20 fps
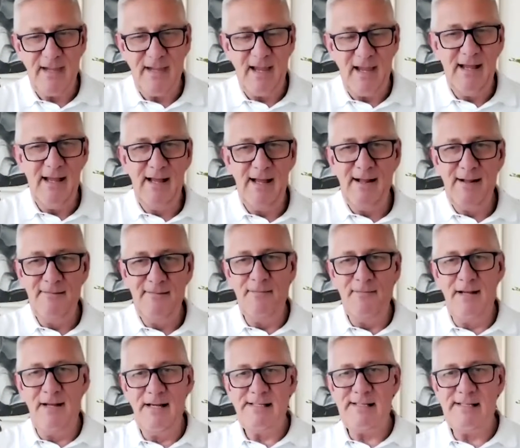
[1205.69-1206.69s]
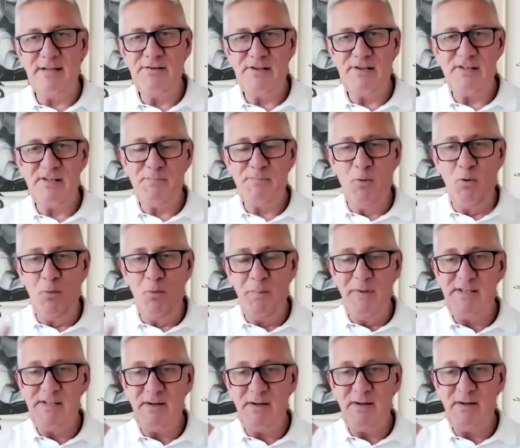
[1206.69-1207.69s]
My son's just bought me
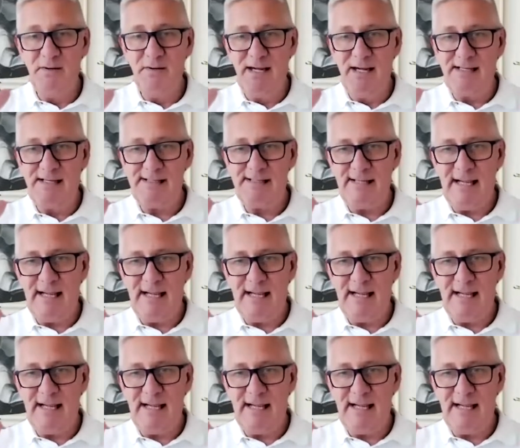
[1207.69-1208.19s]
two nice